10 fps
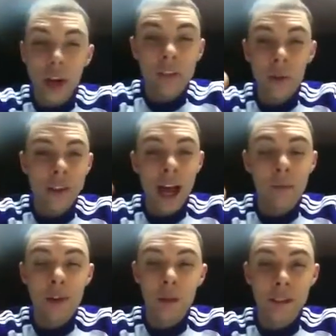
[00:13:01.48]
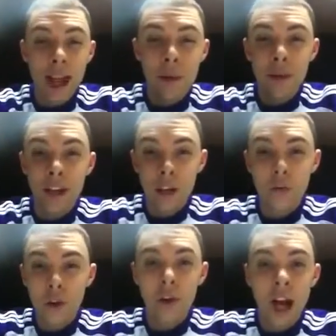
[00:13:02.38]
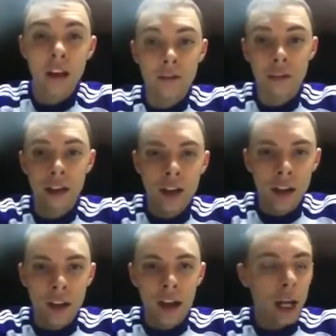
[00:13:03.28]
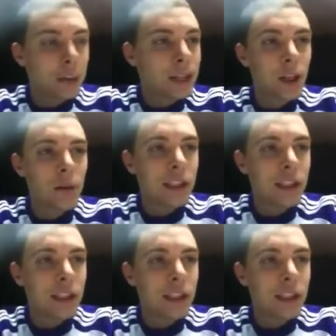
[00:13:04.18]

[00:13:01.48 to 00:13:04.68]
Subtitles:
whatever was happening in real life. And I'm telling